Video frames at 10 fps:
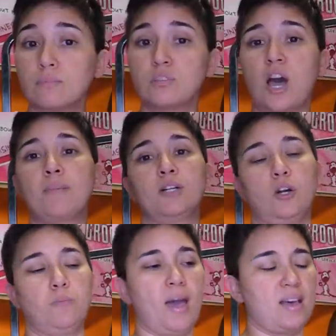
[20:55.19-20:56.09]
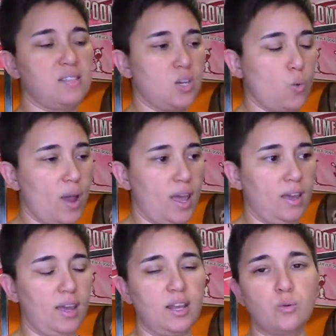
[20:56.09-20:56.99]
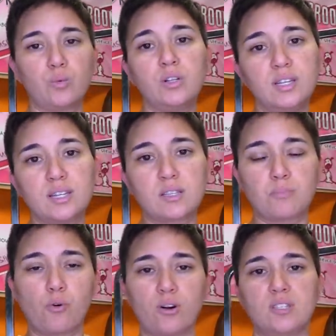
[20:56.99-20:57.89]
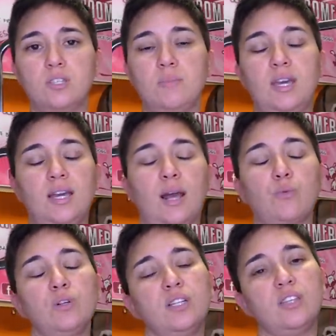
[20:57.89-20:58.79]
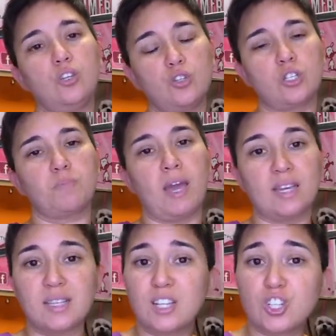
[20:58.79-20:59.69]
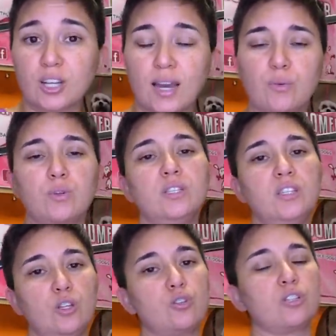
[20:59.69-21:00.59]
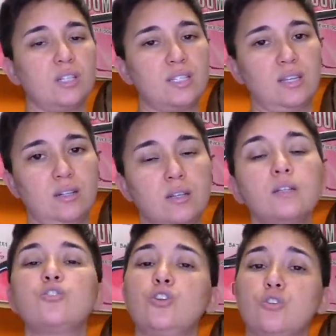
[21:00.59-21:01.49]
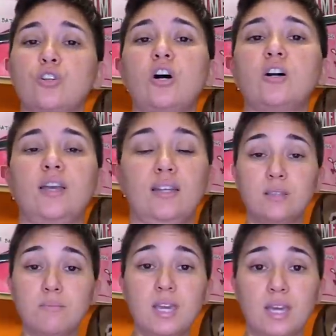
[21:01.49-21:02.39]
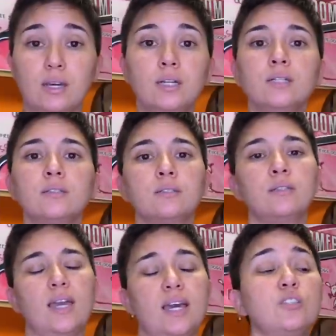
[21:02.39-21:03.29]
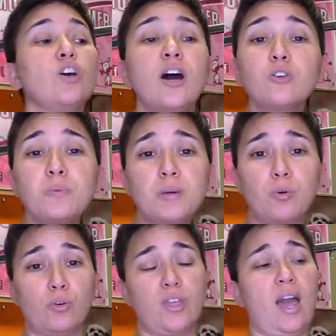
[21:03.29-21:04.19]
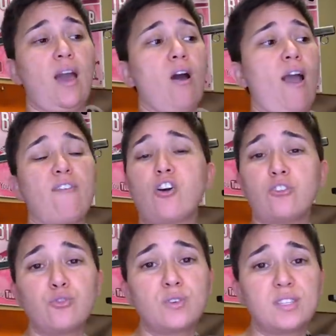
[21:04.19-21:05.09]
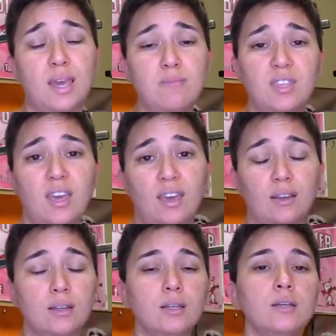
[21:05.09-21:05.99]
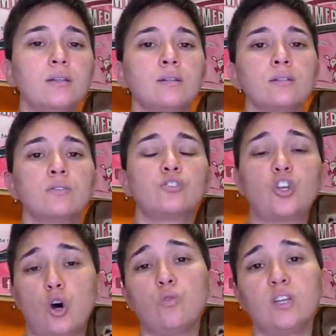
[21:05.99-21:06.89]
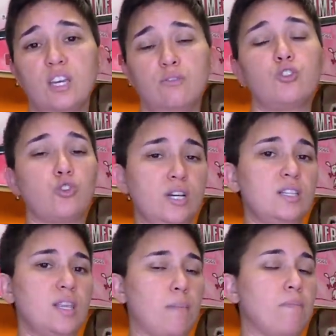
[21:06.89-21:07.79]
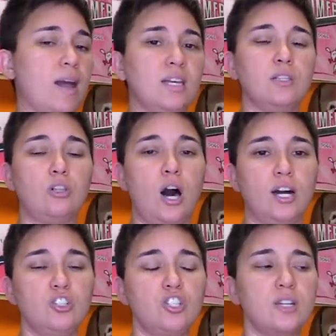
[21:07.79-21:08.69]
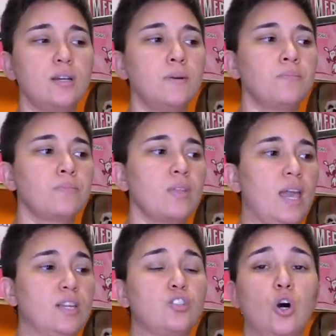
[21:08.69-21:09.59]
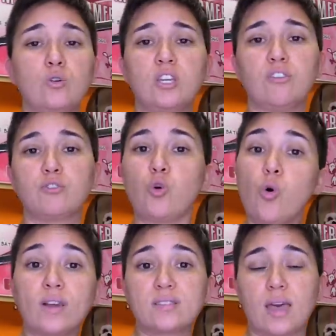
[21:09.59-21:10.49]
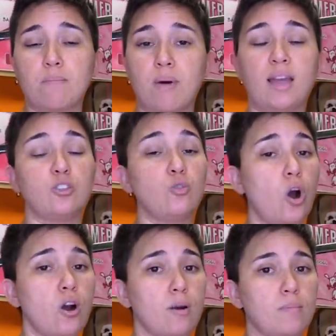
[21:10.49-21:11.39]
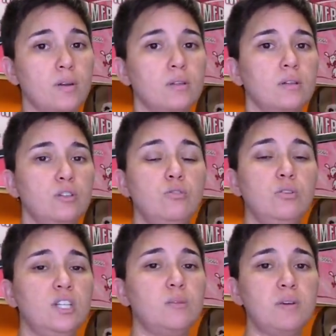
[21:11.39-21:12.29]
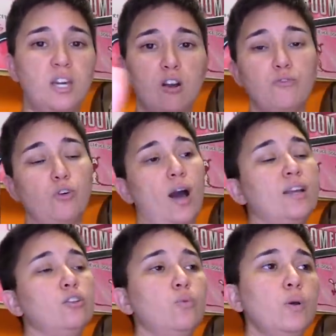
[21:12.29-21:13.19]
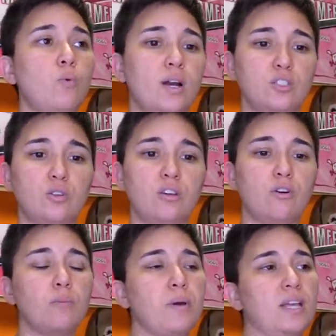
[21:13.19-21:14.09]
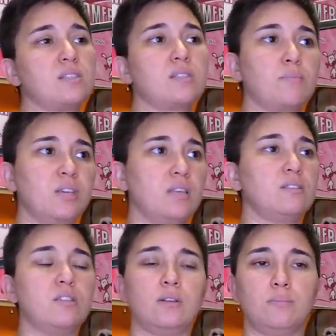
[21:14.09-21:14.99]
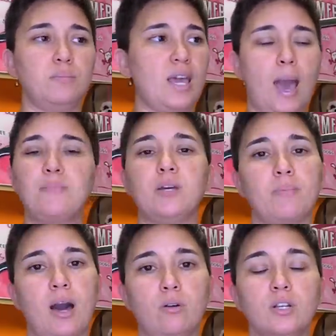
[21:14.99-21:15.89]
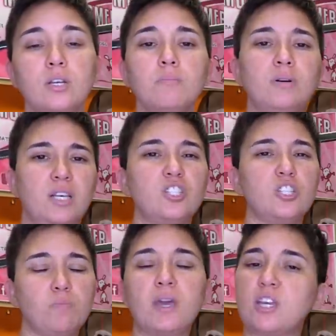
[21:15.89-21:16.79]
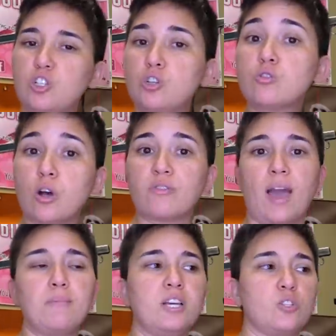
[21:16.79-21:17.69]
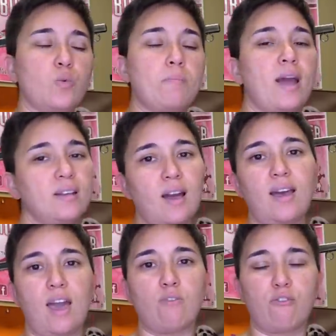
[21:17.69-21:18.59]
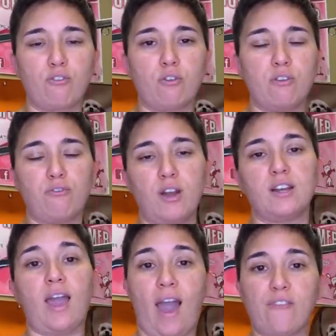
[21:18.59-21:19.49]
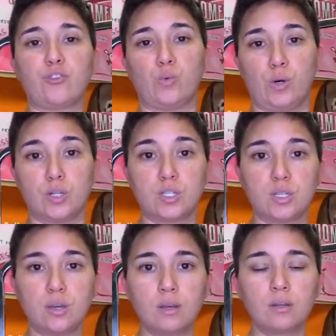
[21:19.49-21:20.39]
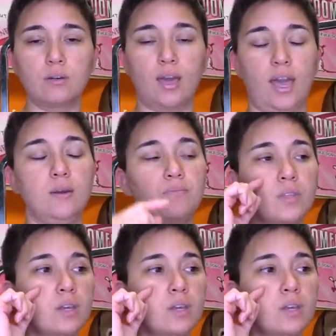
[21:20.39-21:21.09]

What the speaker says: Domino passing away. And it really is important to me. And I really think you should pay attention. I really think you should listen to your dog to me and to other people that have gone through the same thing. Don't give treats that might get lodged, and don't give toys that might do harm. You need to be careful. I know we want to give our pets something to be happy about, but let's just pick and choose on that because we might not have our furry friend afterwards, okay?